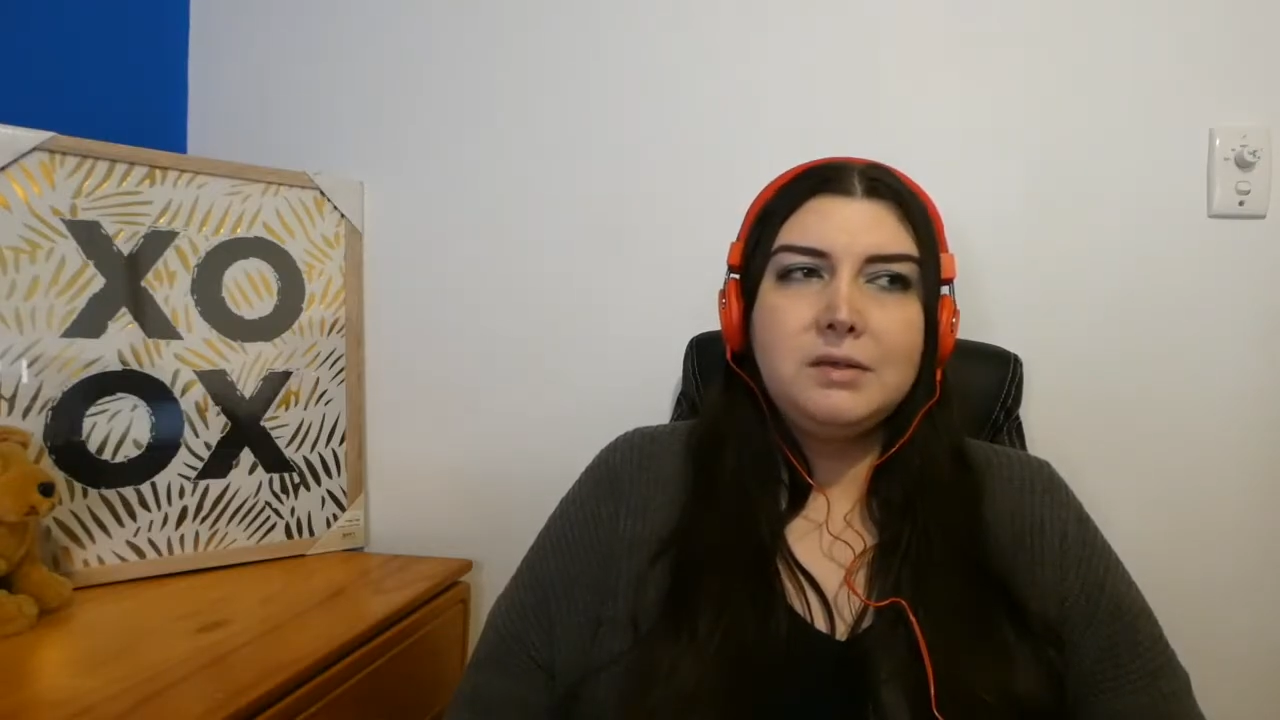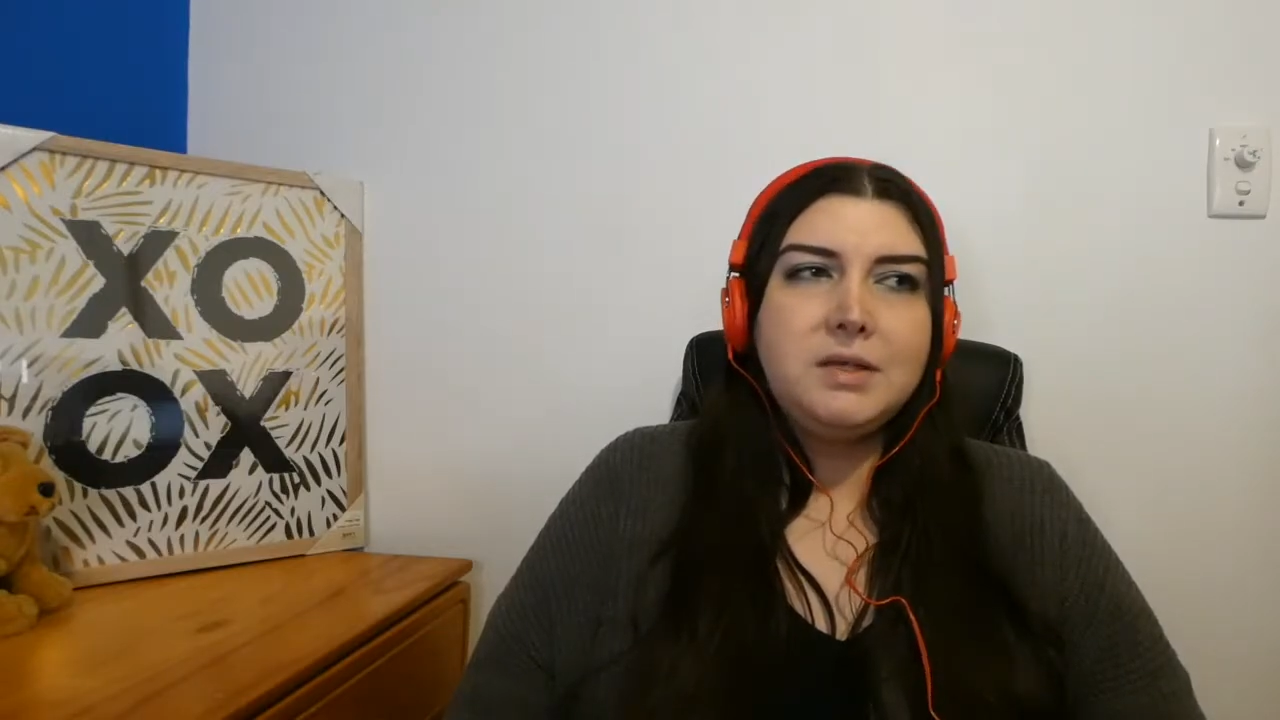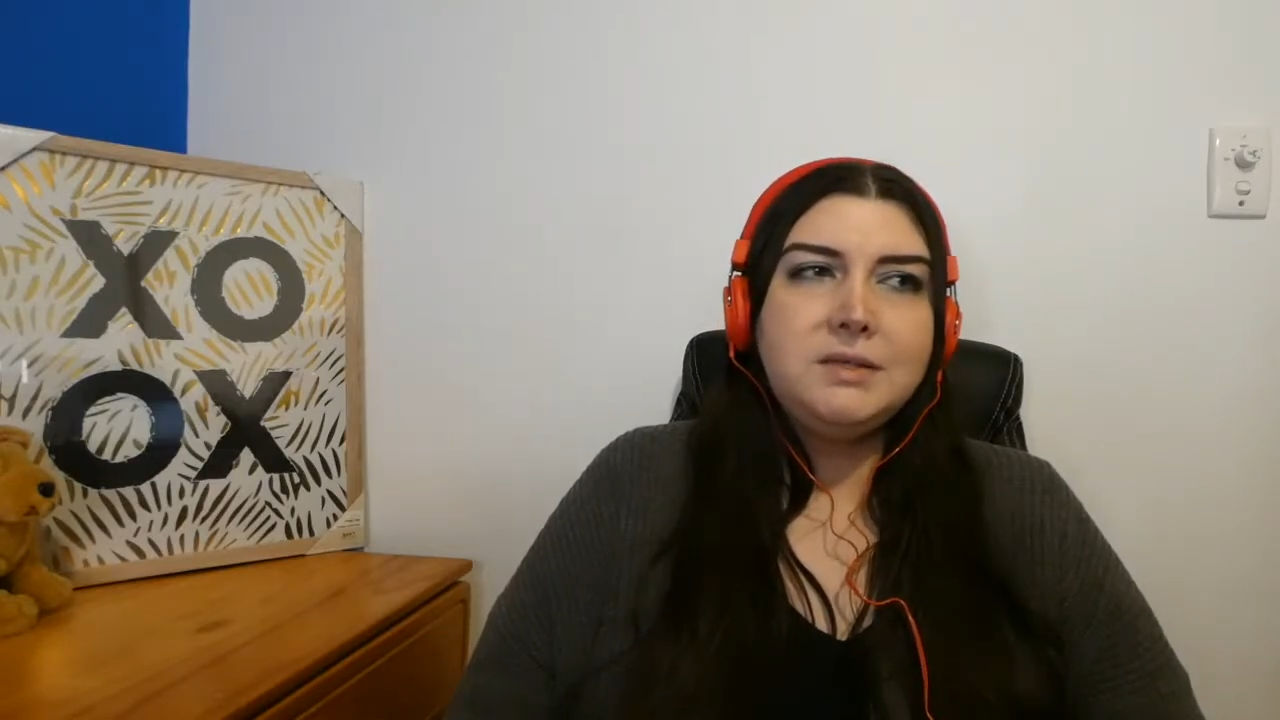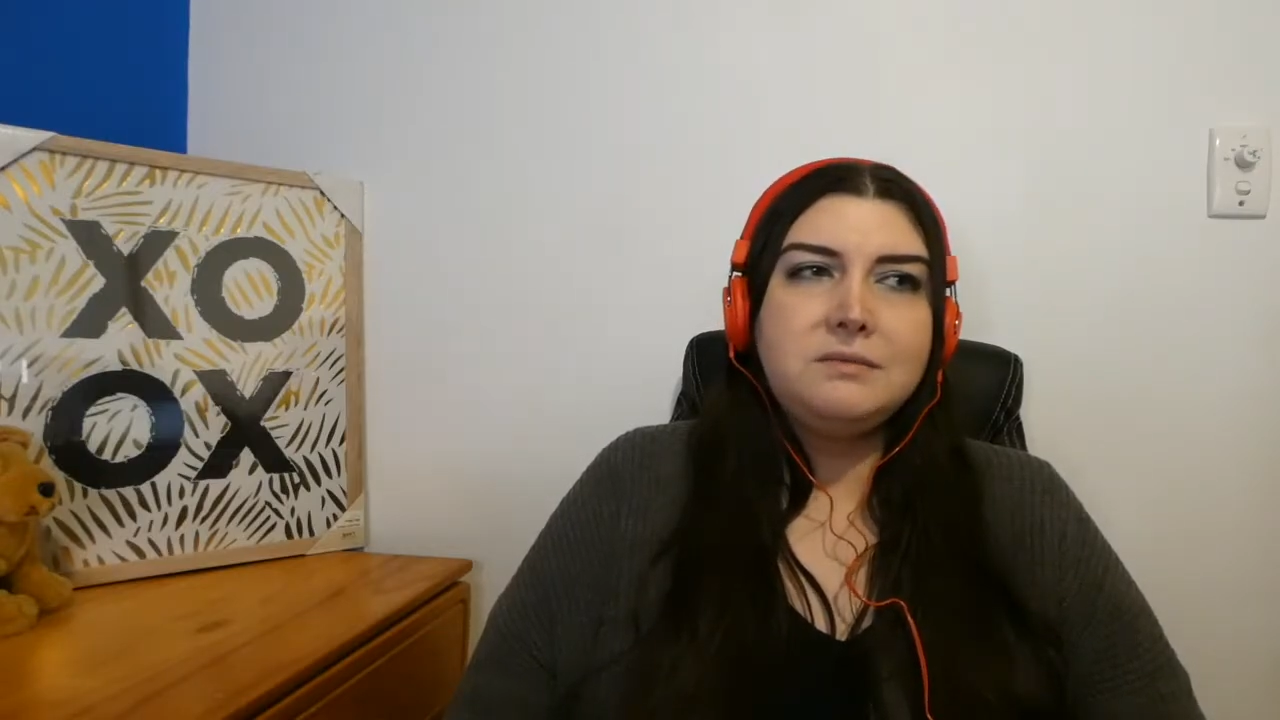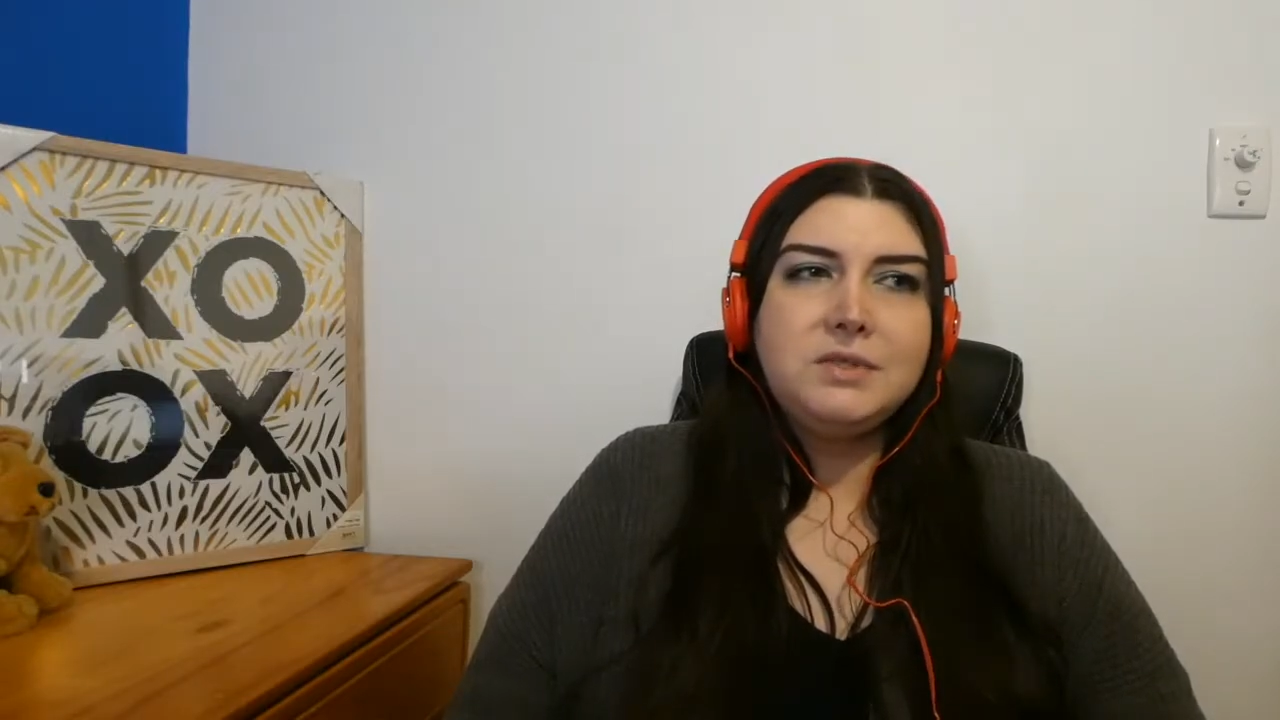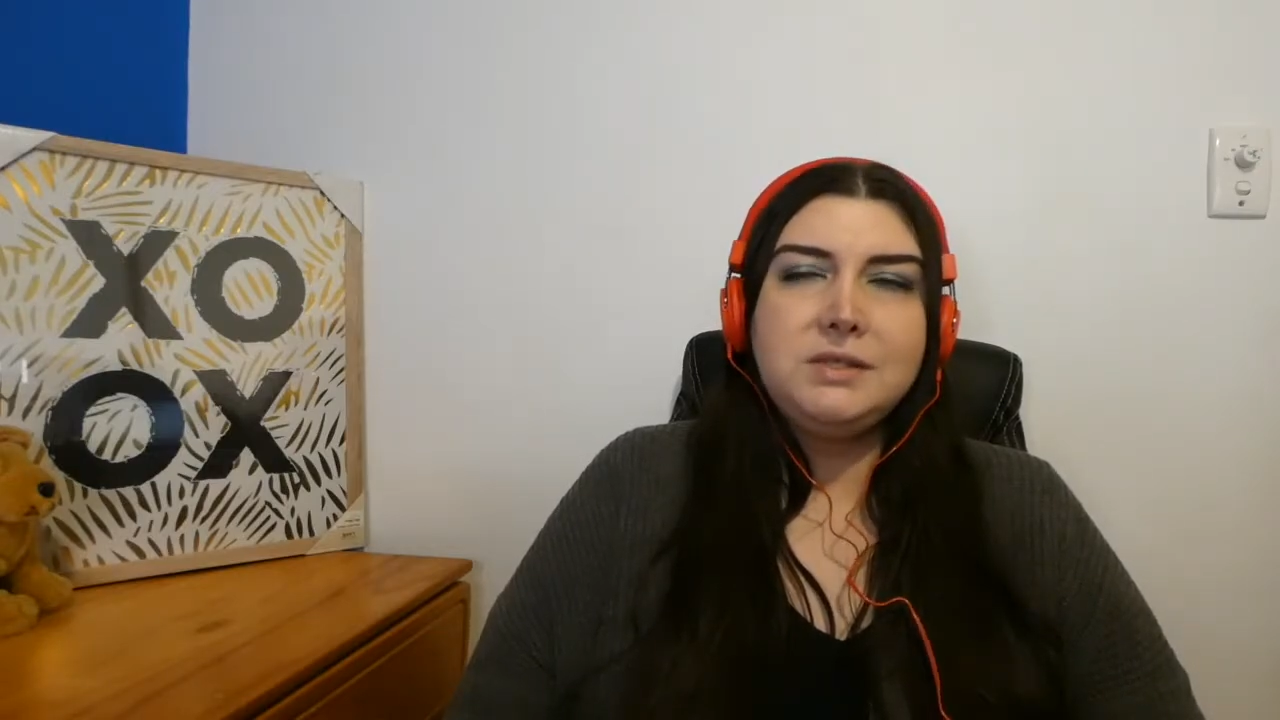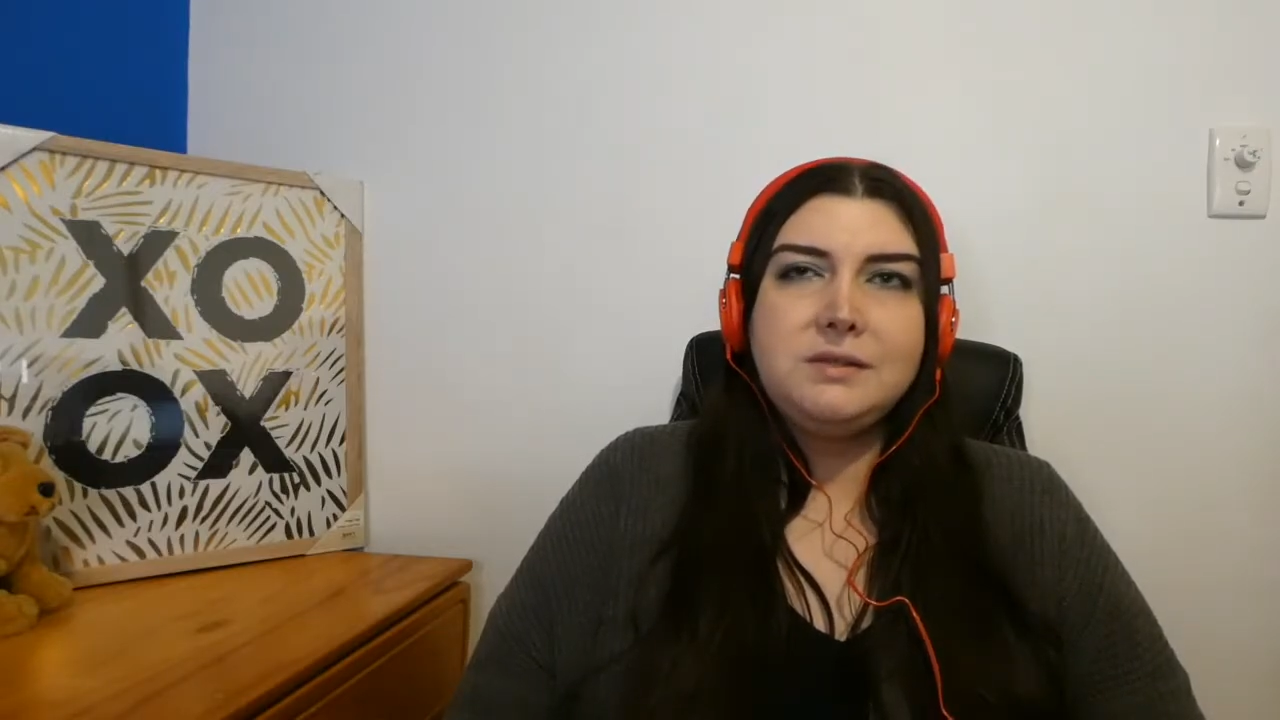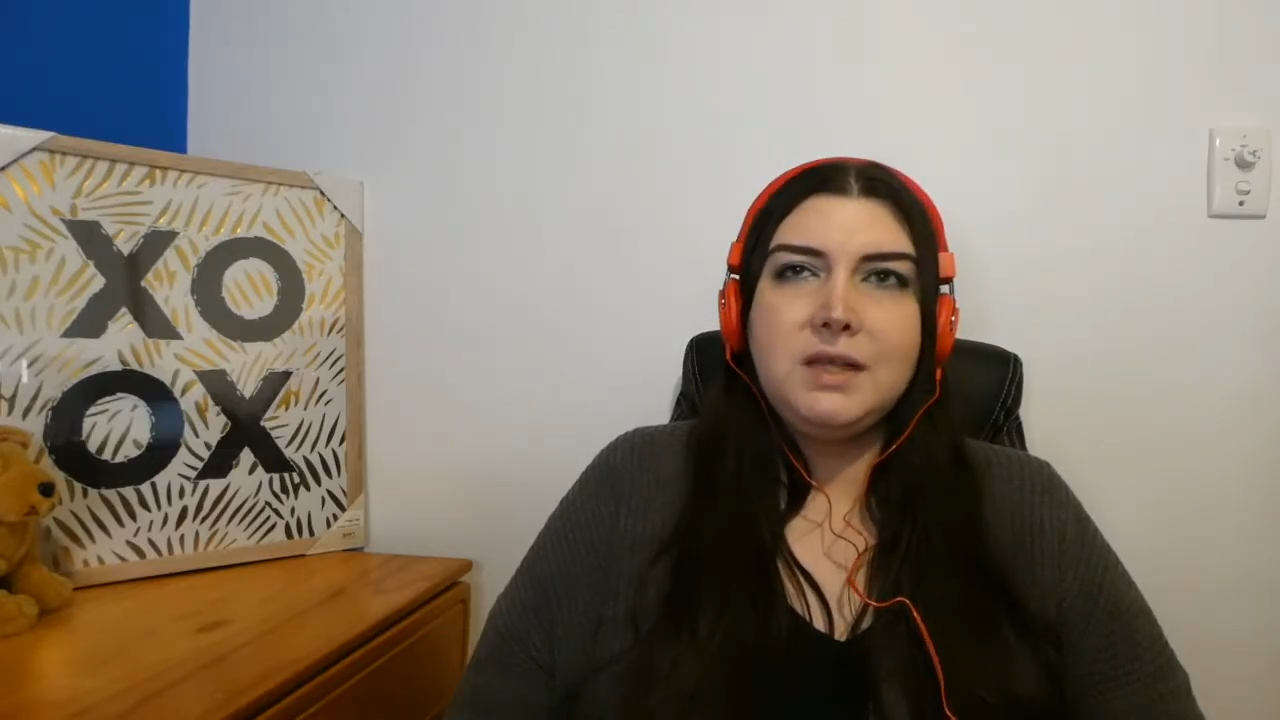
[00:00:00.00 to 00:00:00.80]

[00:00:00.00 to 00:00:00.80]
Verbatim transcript: He's just